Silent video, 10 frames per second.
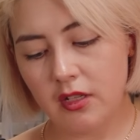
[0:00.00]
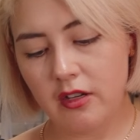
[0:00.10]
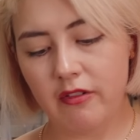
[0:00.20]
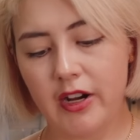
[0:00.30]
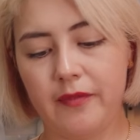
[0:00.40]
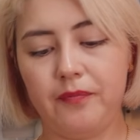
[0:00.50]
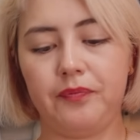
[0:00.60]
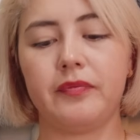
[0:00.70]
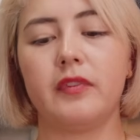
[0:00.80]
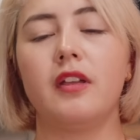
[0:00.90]
Right.
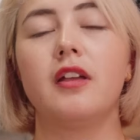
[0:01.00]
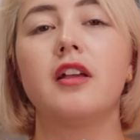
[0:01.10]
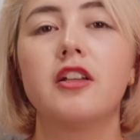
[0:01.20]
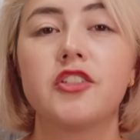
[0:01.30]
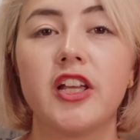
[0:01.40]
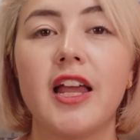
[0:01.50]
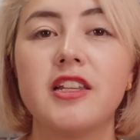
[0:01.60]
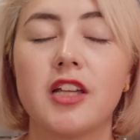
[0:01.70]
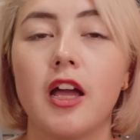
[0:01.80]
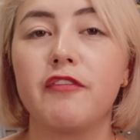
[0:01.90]
So you'll
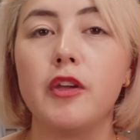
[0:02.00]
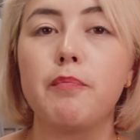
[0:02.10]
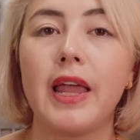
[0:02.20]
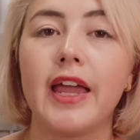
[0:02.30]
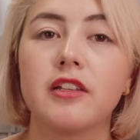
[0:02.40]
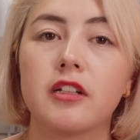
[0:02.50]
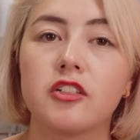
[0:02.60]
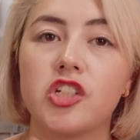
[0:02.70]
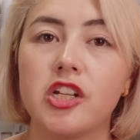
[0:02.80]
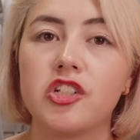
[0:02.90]
end up, if you blend
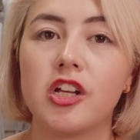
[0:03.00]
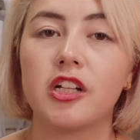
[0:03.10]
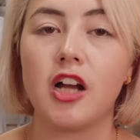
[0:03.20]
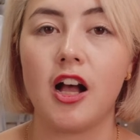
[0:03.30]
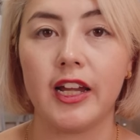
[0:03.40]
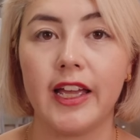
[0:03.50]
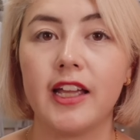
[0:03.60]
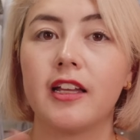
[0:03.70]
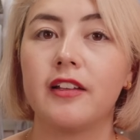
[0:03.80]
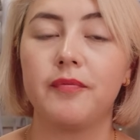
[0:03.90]
ginger,
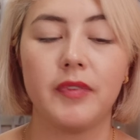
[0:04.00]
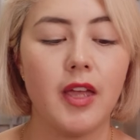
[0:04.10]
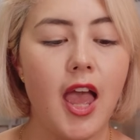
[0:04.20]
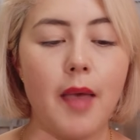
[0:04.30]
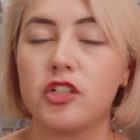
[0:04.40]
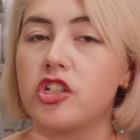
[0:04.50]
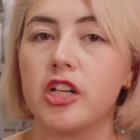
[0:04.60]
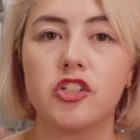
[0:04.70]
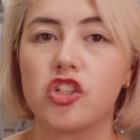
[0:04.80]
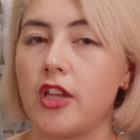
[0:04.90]
garlic,
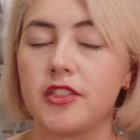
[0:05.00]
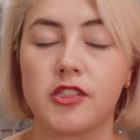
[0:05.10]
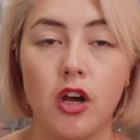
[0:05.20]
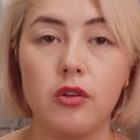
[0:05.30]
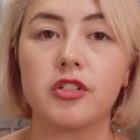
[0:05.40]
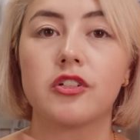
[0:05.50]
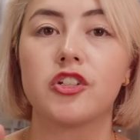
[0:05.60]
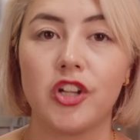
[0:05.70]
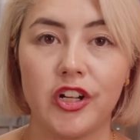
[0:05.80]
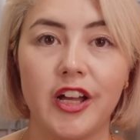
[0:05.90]
MSG, salt,
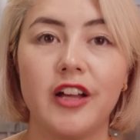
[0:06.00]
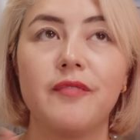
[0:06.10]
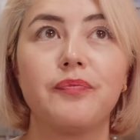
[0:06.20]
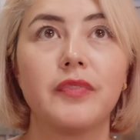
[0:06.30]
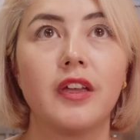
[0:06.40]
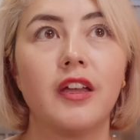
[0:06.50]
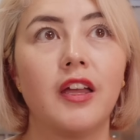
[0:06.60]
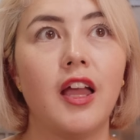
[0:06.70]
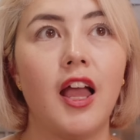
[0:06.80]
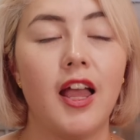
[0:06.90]
sugar,
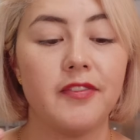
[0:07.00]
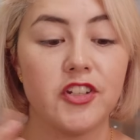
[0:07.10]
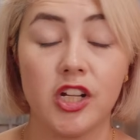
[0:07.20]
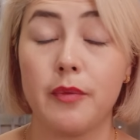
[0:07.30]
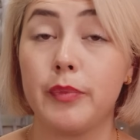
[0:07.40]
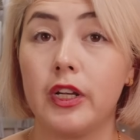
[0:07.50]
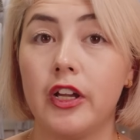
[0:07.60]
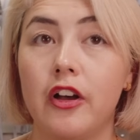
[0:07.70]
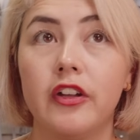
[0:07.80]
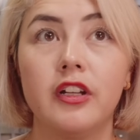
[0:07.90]
the chicken
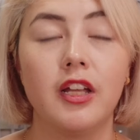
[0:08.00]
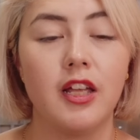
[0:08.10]
bouillon,